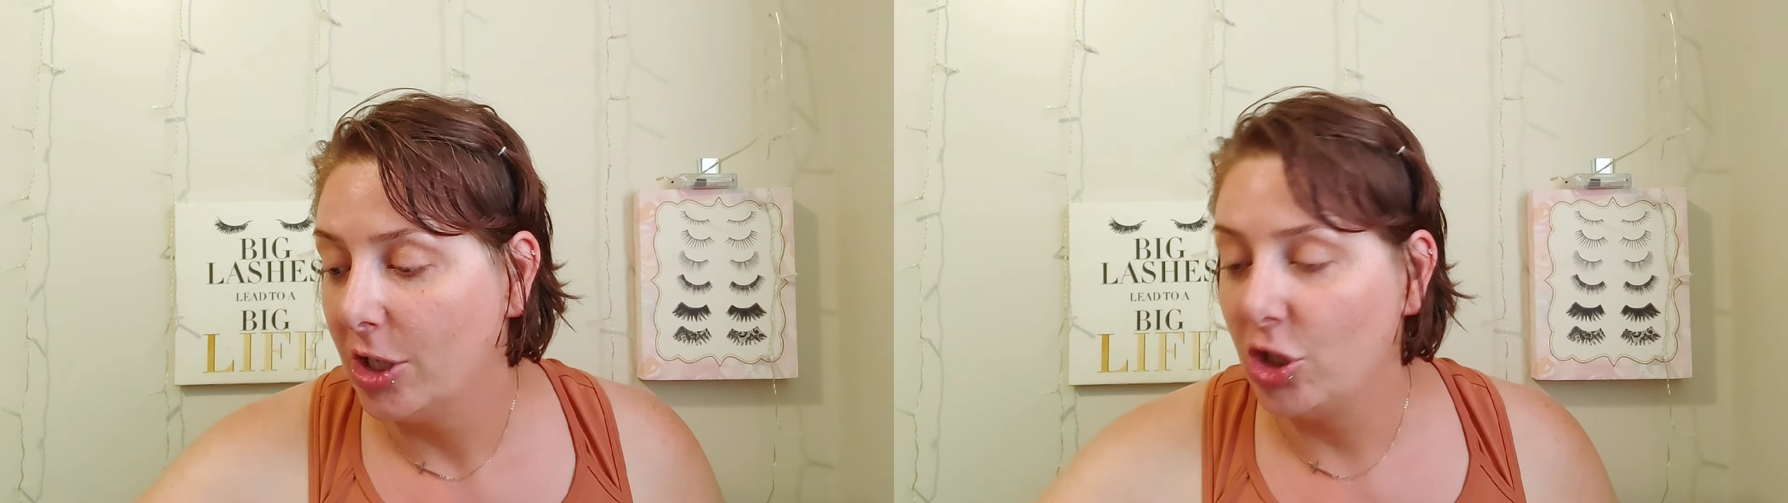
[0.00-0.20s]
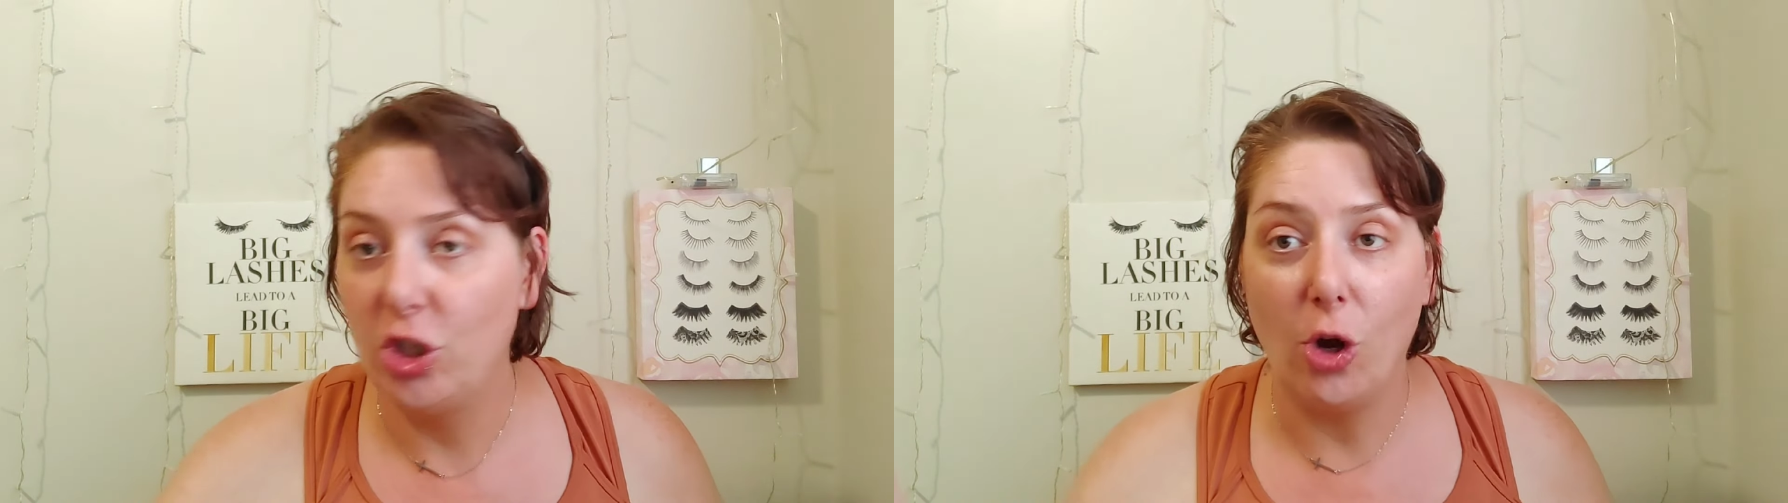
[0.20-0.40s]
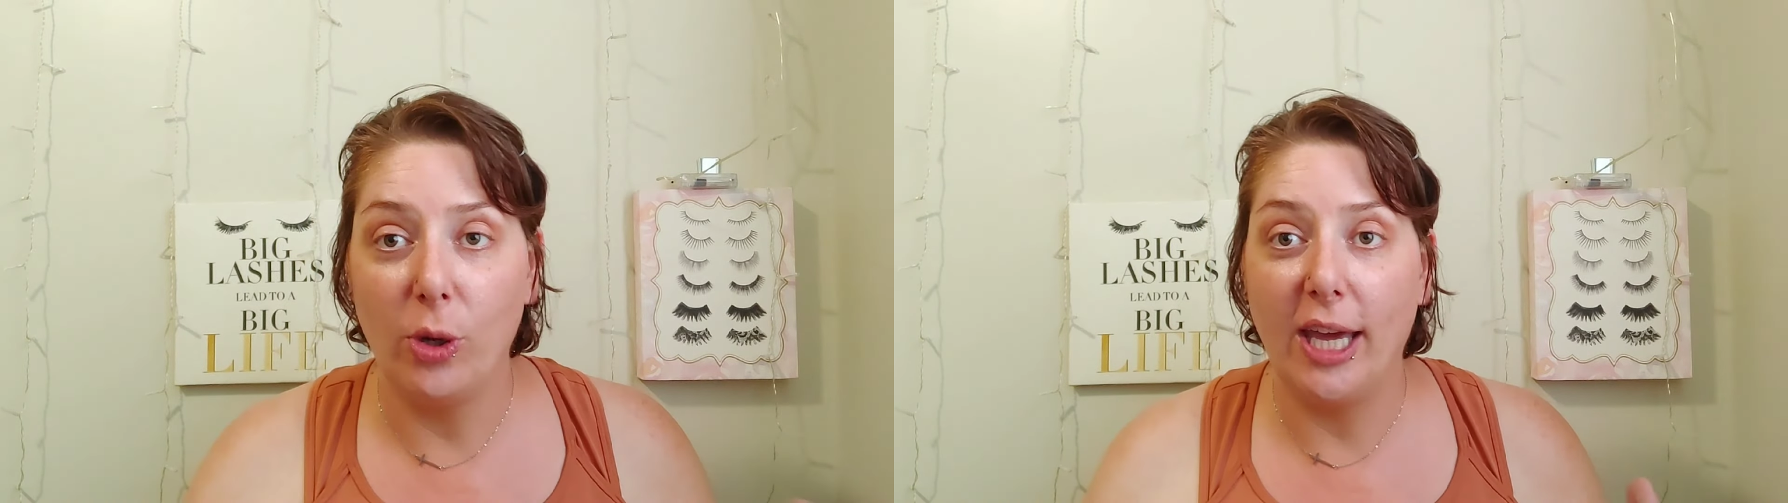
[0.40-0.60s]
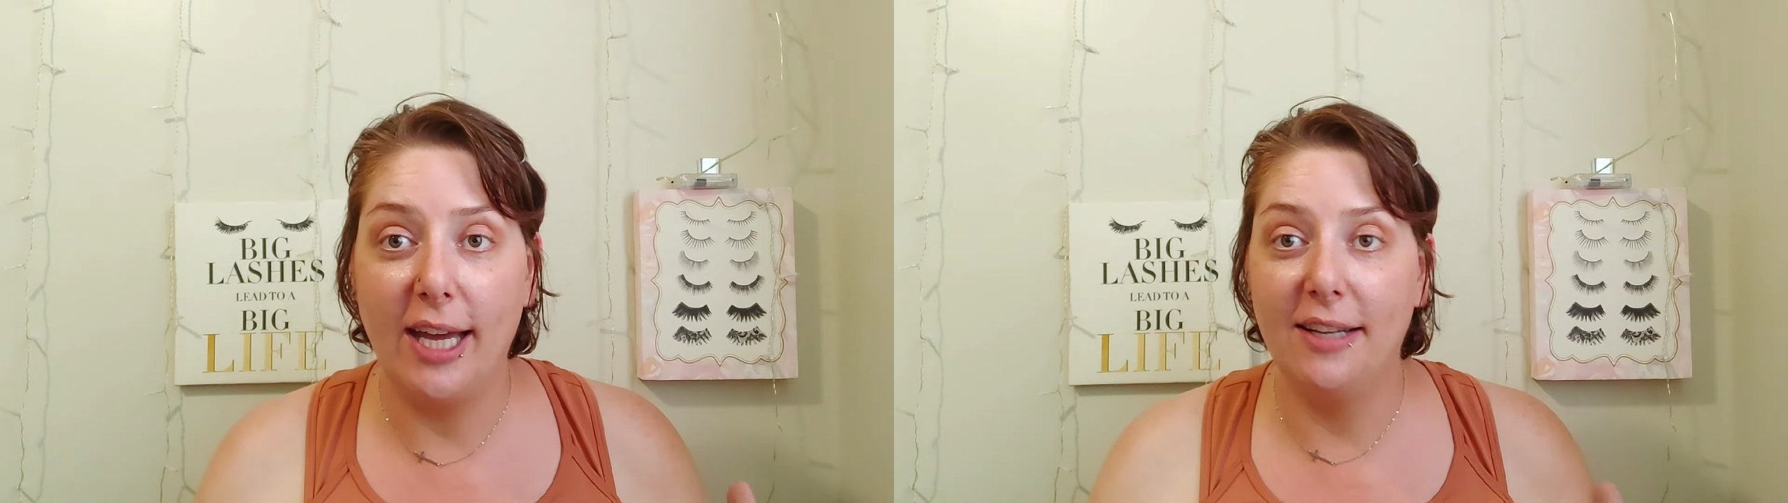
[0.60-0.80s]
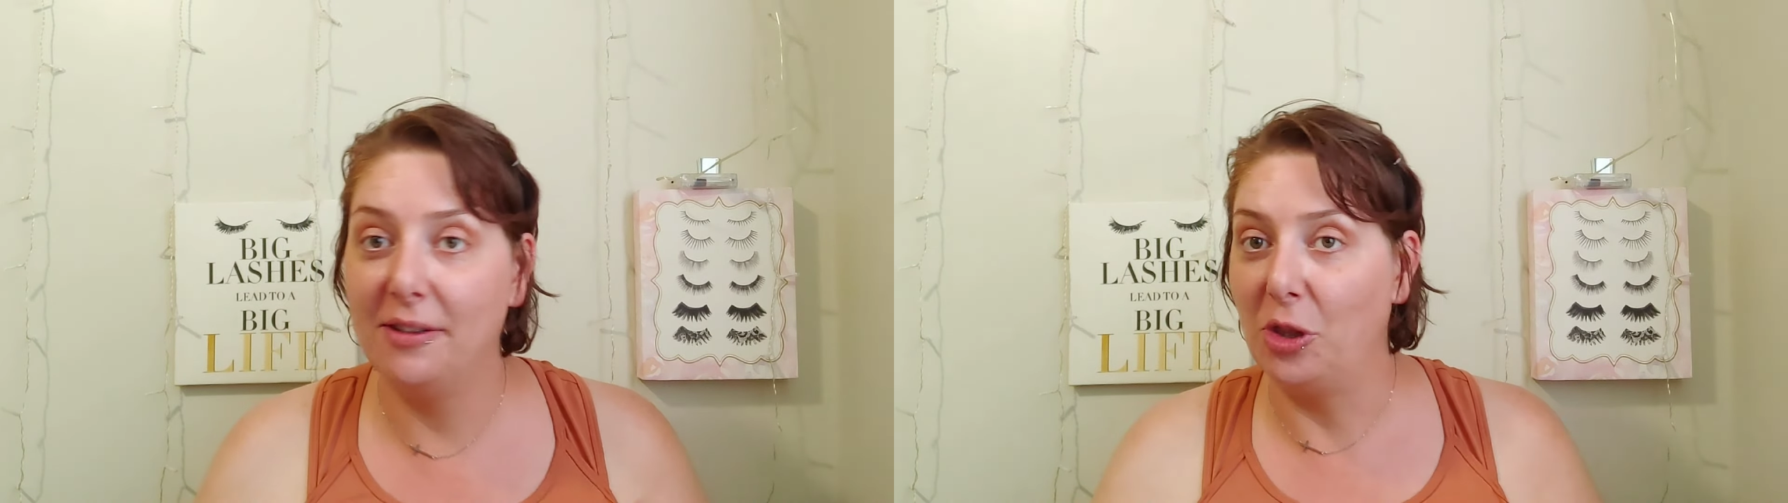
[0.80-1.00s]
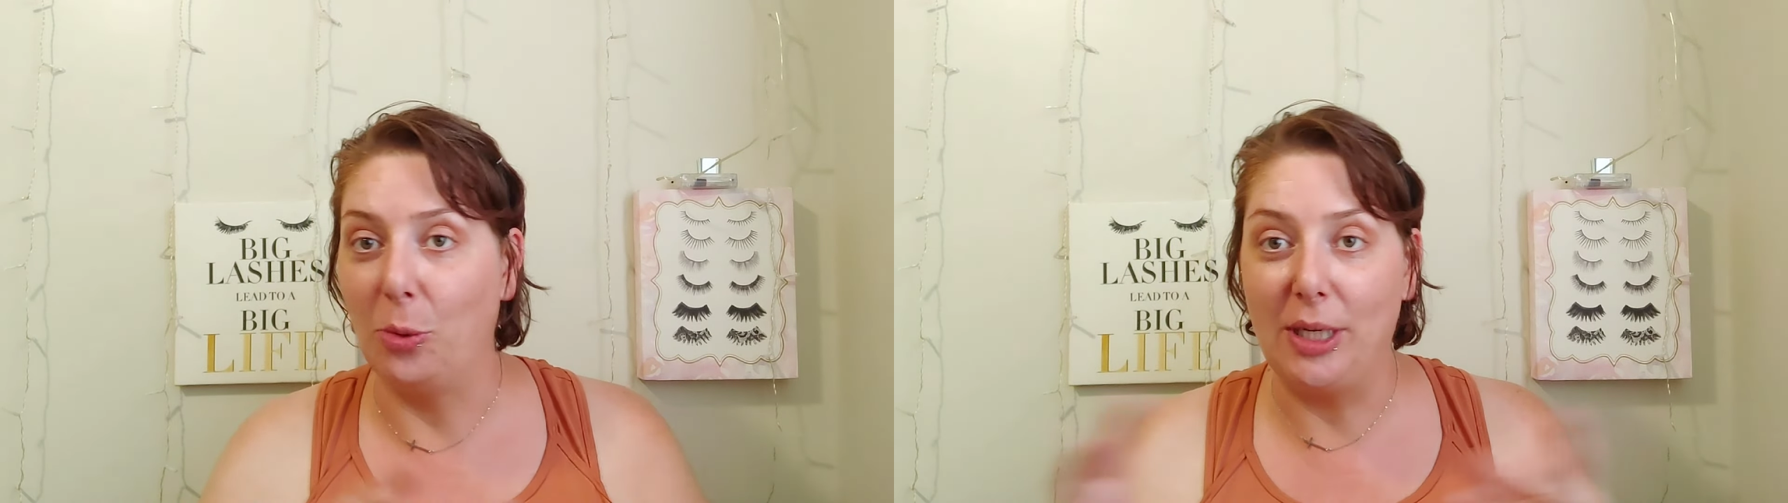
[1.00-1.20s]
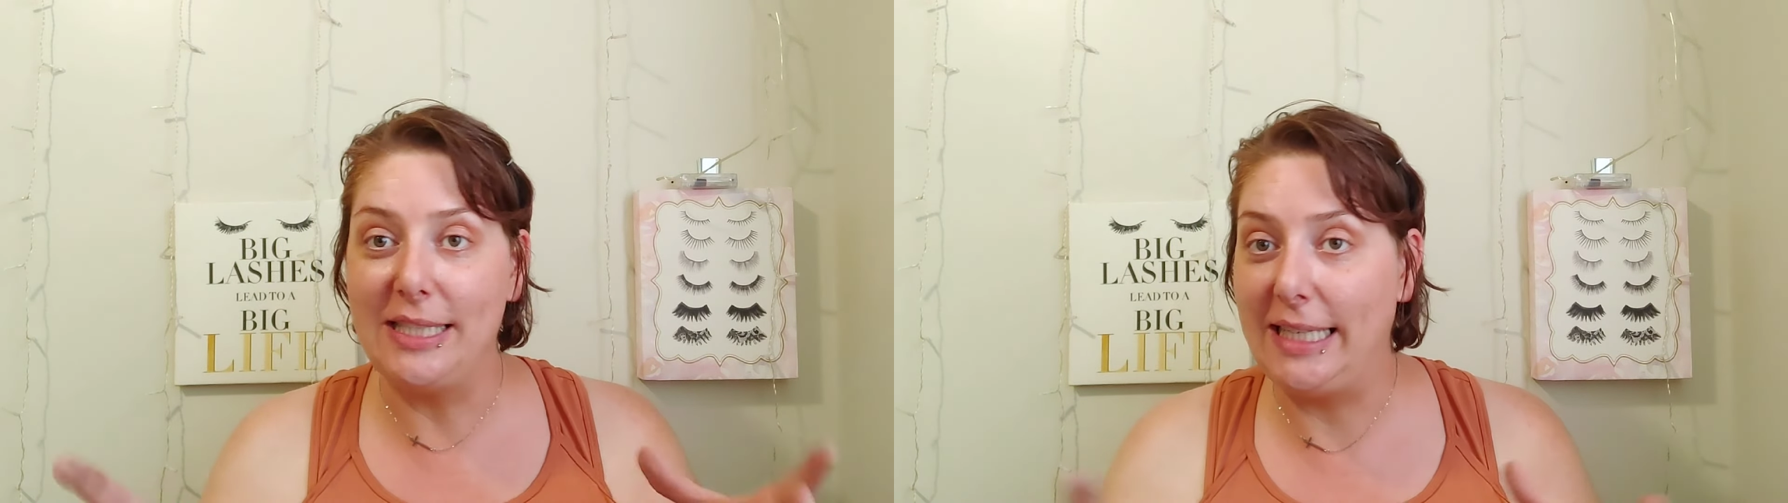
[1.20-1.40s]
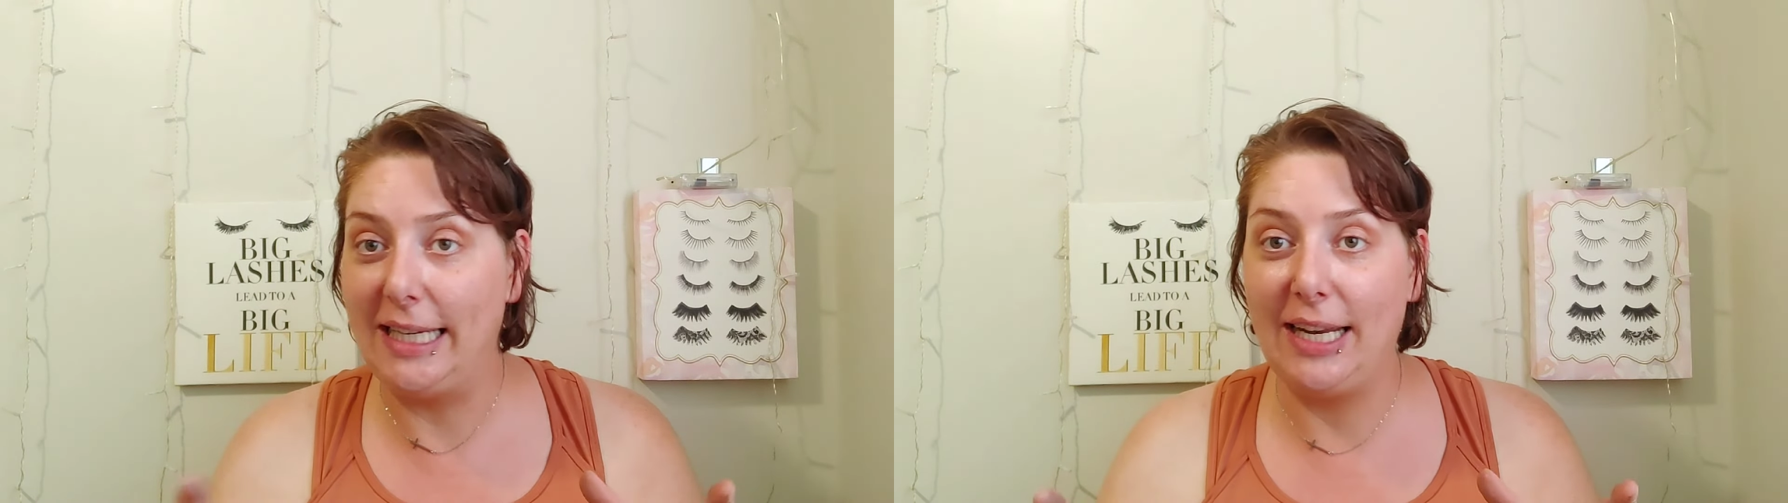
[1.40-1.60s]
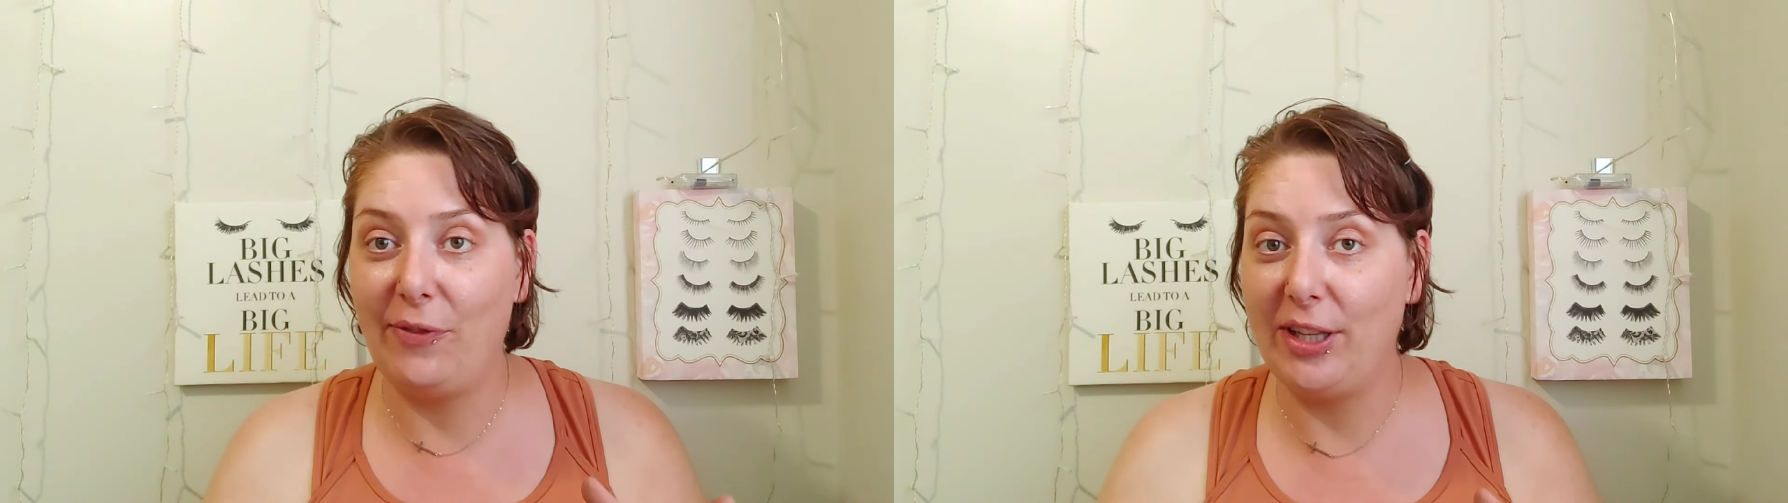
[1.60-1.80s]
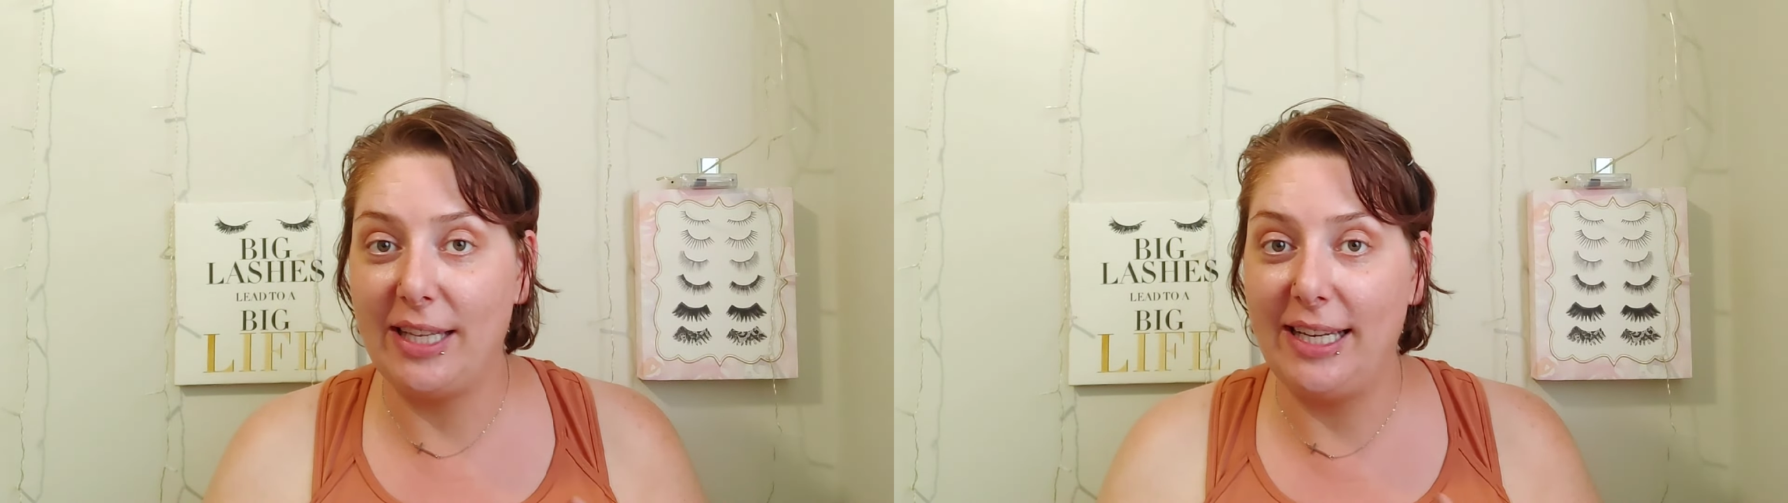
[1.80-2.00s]
show you the receipt and
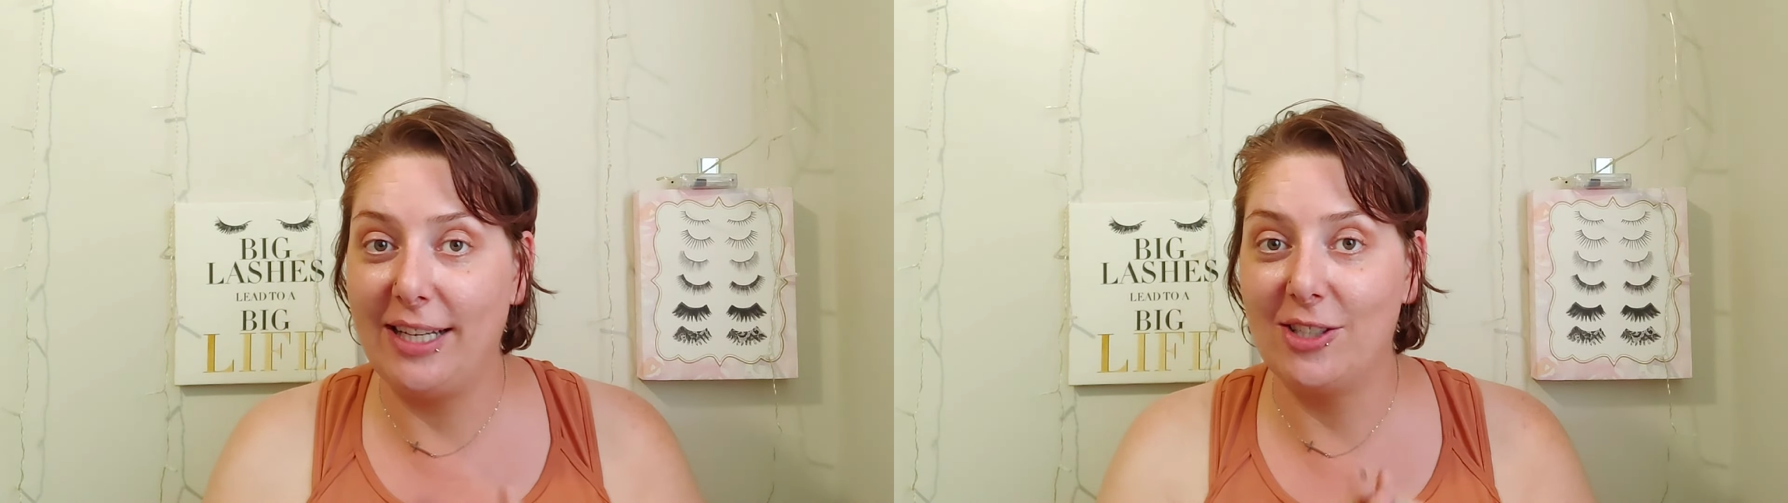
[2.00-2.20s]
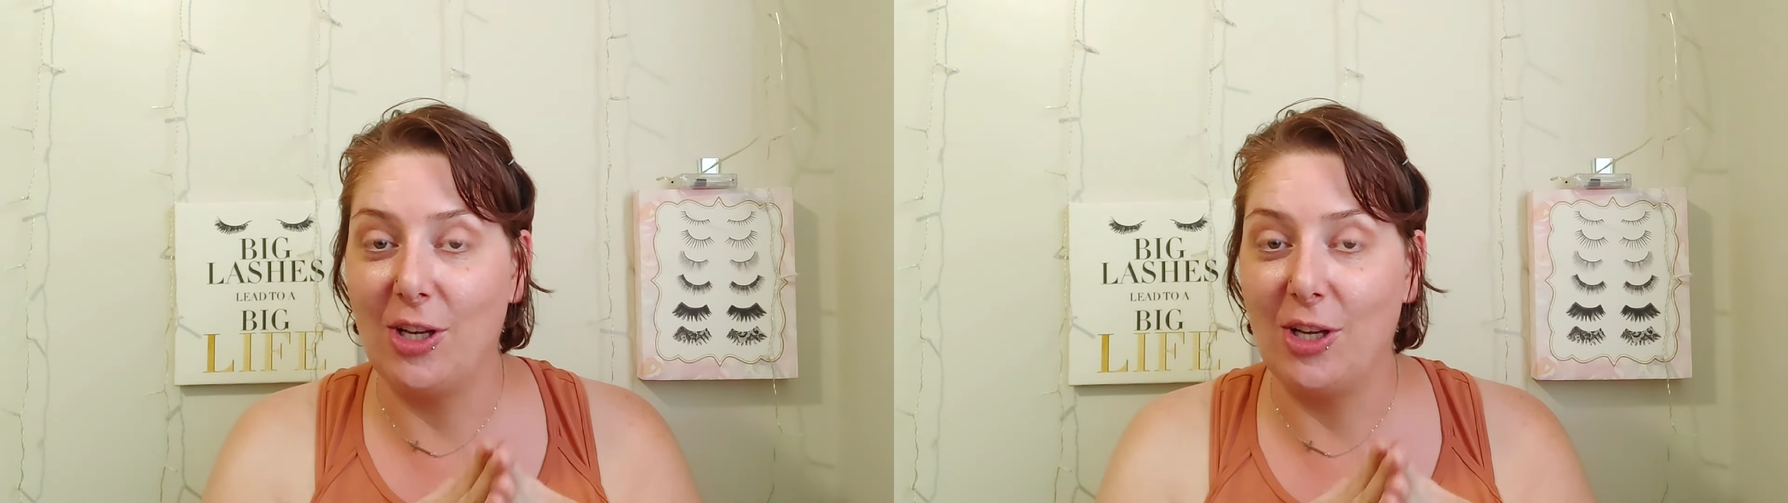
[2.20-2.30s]
everything.